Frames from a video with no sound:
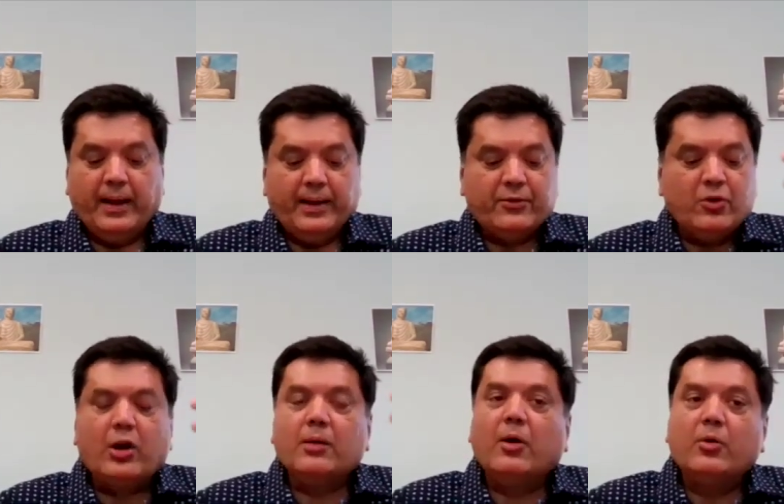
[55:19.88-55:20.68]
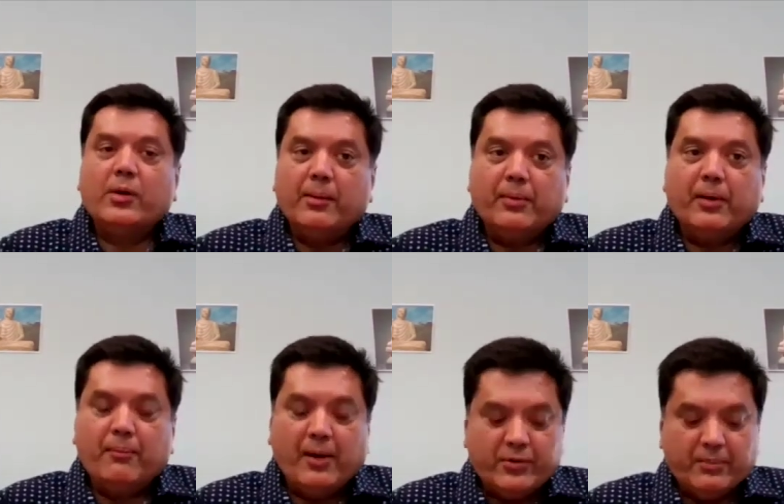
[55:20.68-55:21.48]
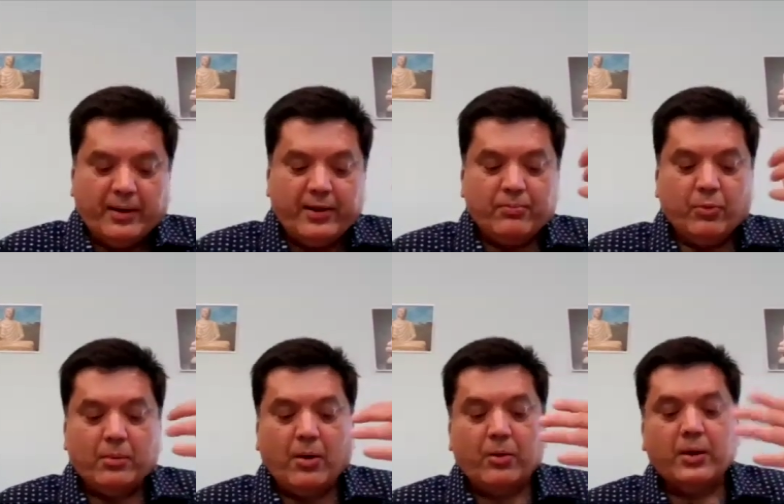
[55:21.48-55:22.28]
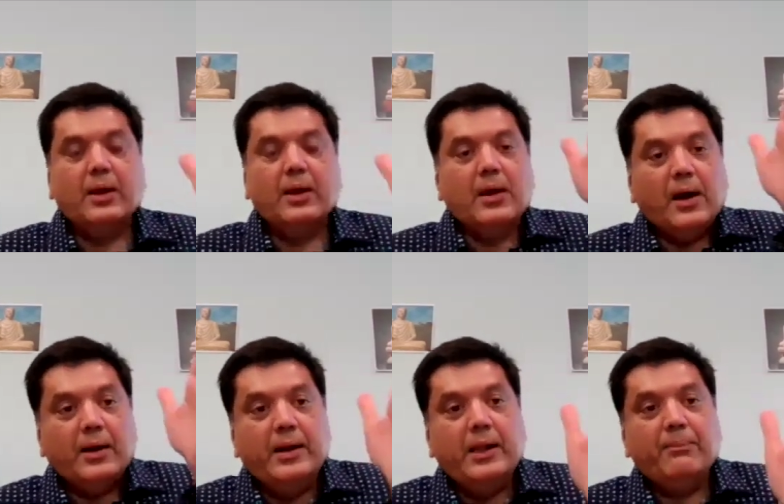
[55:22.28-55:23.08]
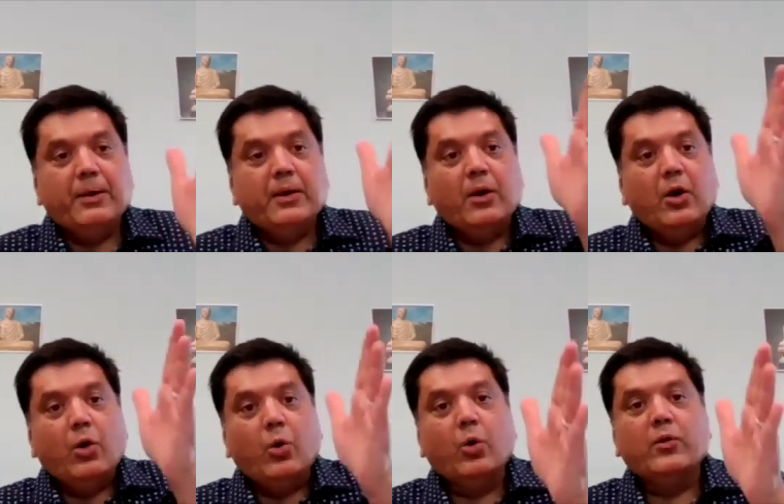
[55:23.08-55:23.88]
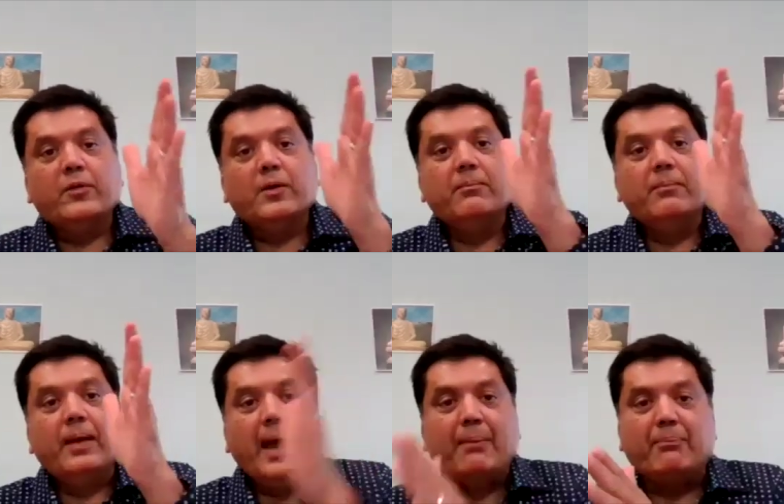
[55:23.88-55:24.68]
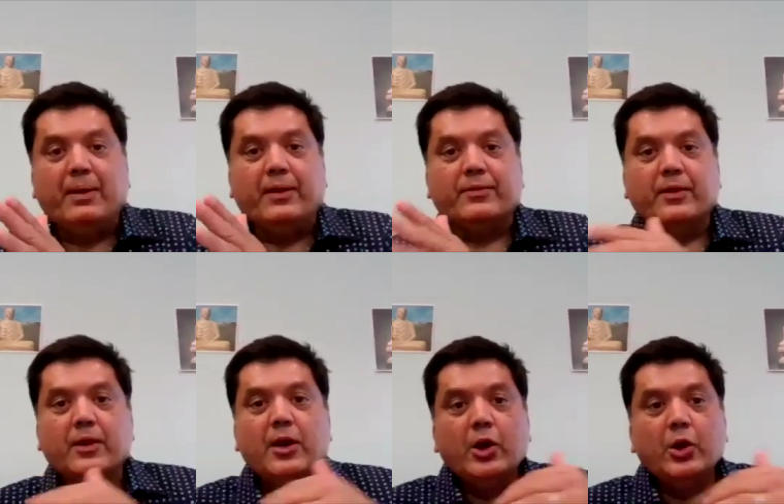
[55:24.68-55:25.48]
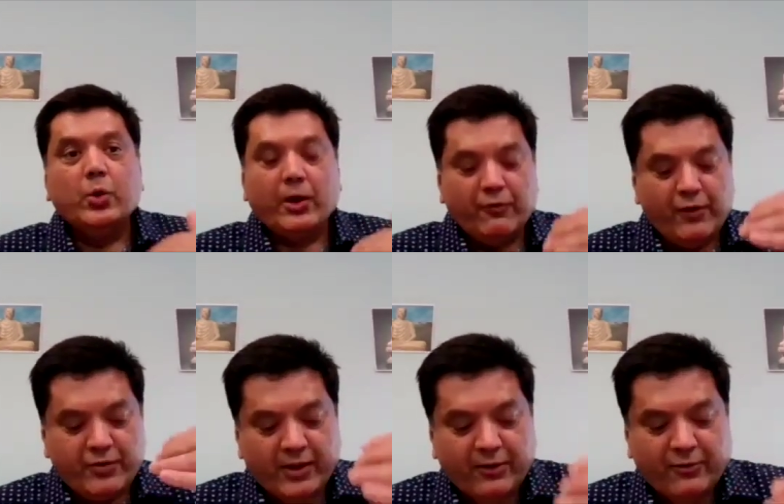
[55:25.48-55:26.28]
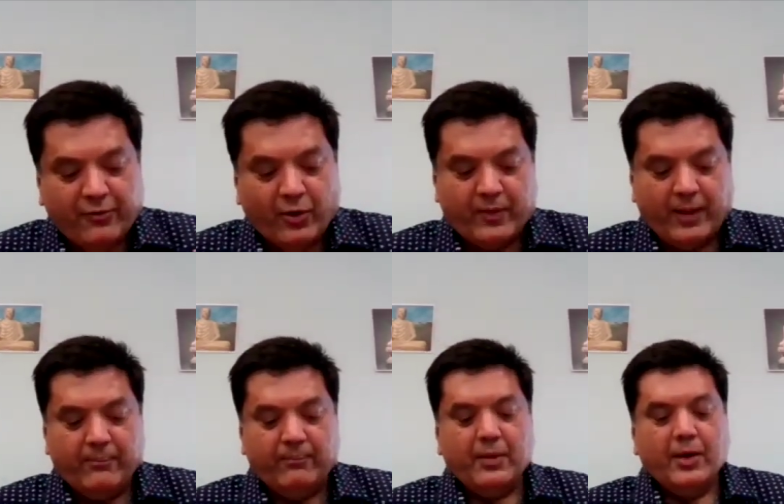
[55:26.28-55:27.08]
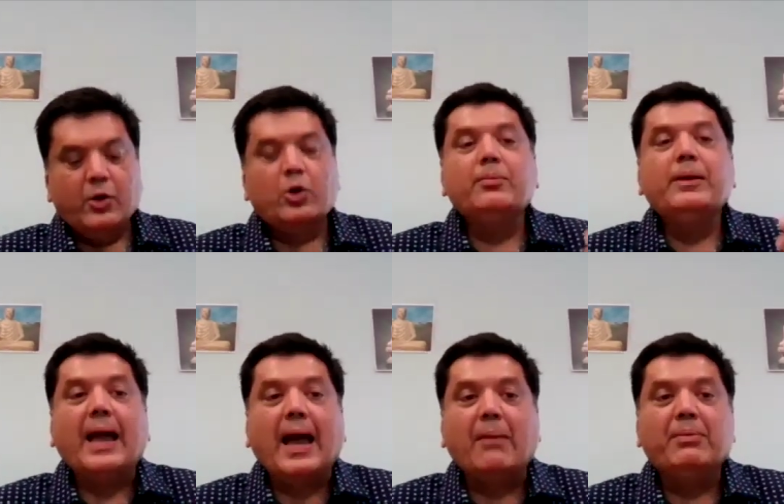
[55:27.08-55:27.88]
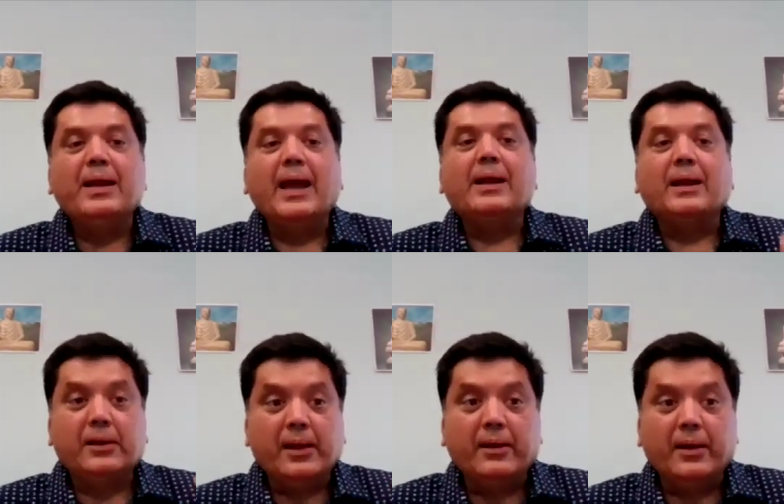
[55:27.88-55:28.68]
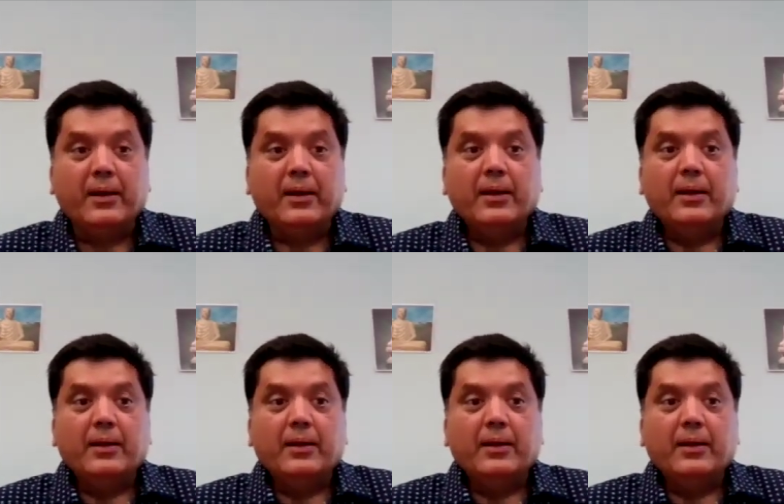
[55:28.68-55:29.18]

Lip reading: right? It's not about temporary pleasure, but it's more about a deeper, wholesome happiness. You are wishing for them to be happy and contented,